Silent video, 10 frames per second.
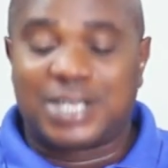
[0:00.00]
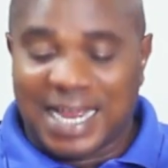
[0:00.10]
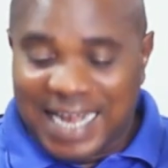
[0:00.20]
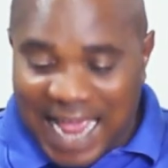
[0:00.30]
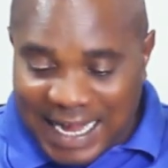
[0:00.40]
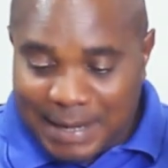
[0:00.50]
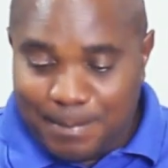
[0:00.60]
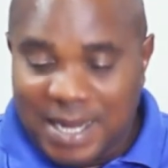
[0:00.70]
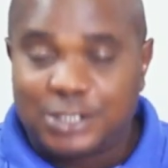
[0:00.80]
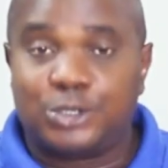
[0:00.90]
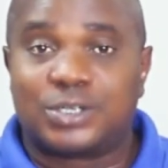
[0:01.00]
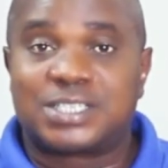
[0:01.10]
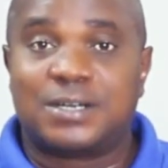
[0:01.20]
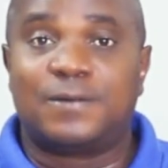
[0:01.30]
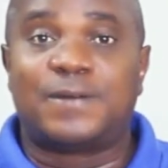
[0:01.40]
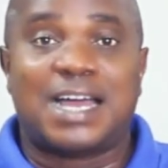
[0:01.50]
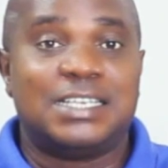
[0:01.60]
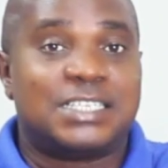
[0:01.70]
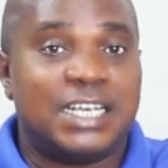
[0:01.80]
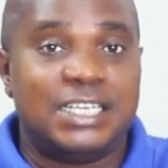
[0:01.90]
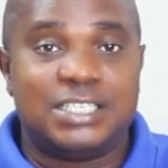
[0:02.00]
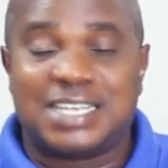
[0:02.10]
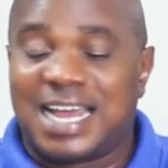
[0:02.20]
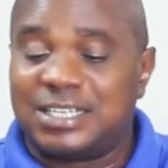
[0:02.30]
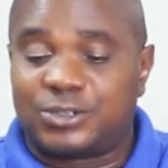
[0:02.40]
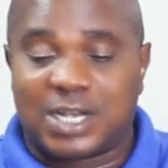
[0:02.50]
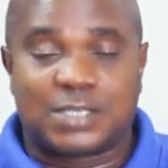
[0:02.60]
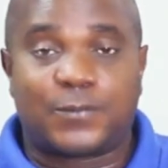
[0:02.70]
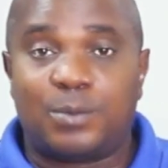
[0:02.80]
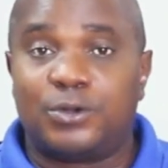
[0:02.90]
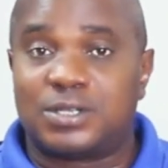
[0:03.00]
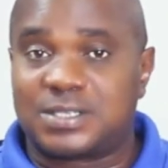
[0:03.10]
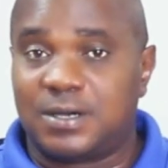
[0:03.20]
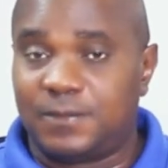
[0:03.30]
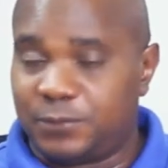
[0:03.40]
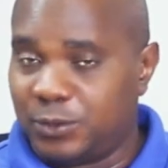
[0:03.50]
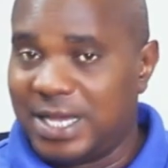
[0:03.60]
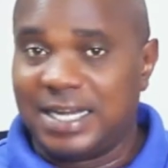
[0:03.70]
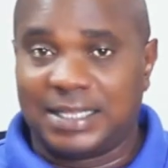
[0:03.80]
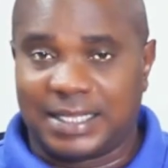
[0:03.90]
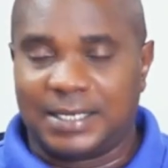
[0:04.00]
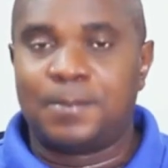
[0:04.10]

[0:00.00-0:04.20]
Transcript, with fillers: You can animate yourself and change and transform yourself to anything.